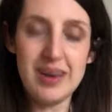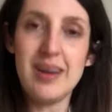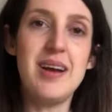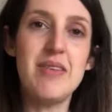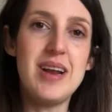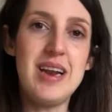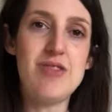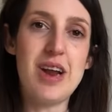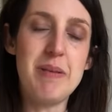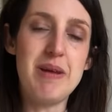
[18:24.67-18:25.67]
in kind of fairly
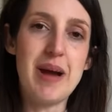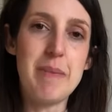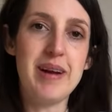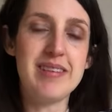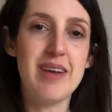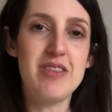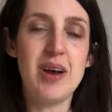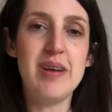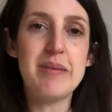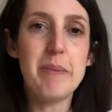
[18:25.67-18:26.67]
drapey fabrics that I've
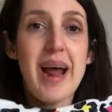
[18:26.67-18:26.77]
chosen,